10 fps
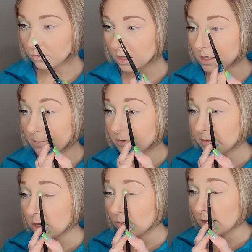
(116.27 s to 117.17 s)
And I'm going to
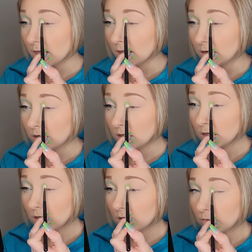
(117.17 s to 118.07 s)
be going in
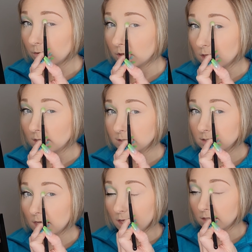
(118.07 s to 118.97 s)
with this
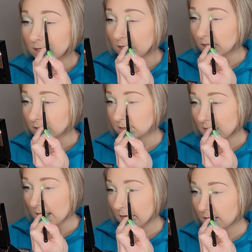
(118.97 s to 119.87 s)
on the
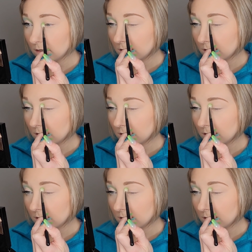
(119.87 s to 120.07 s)
inside